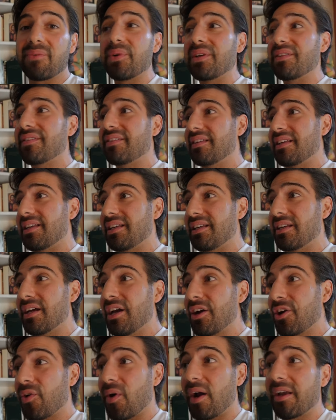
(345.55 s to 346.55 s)
We see
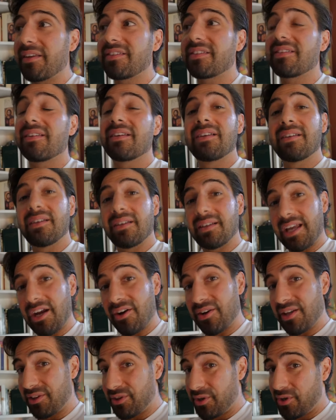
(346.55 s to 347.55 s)
Christ
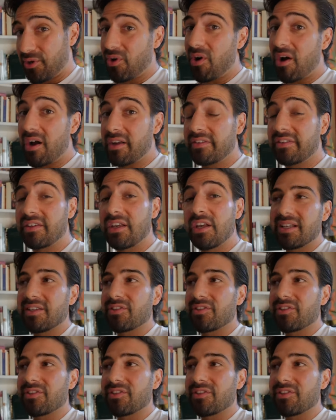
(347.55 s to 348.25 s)
carrying the cross.